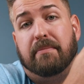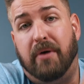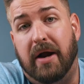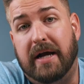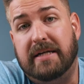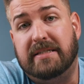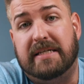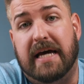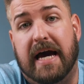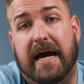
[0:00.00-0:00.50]
the
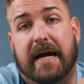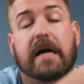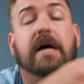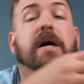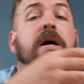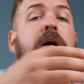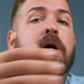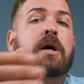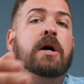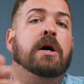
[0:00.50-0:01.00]
price tag.
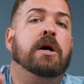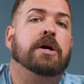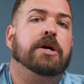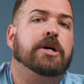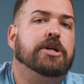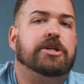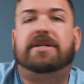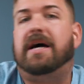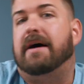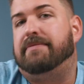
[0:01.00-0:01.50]

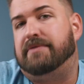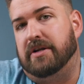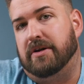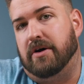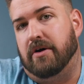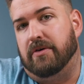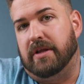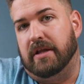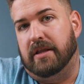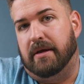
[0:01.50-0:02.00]
You just have to
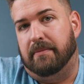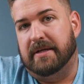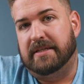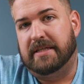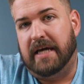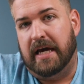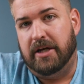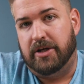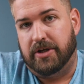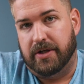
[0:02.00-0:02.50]
know the
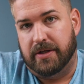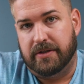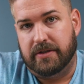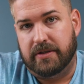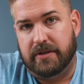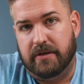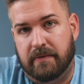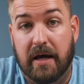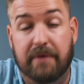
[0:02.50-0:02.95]
limitations.